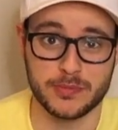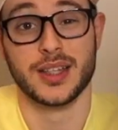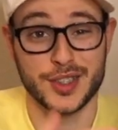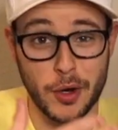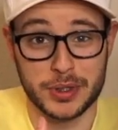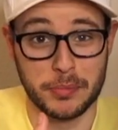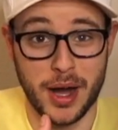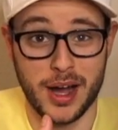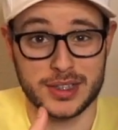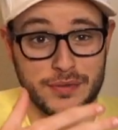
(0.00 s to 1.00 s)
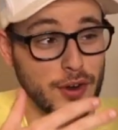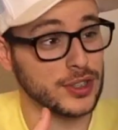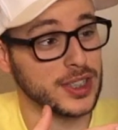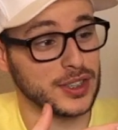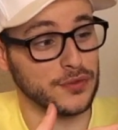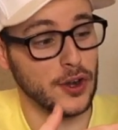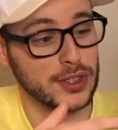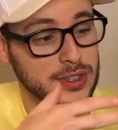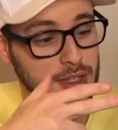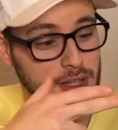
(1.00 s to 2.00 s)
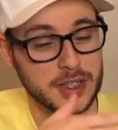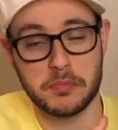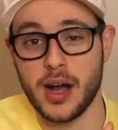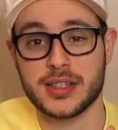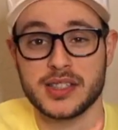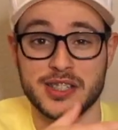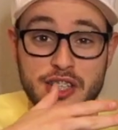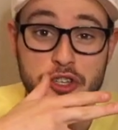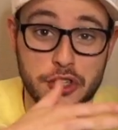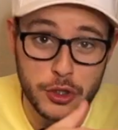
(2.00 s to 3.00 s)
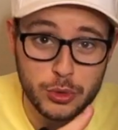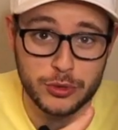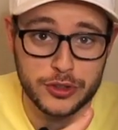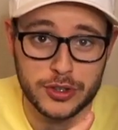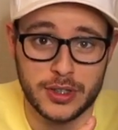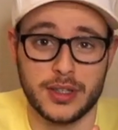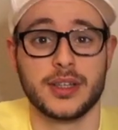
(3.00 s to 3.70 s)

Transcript: Let's start with the box. First things first, this box is huge.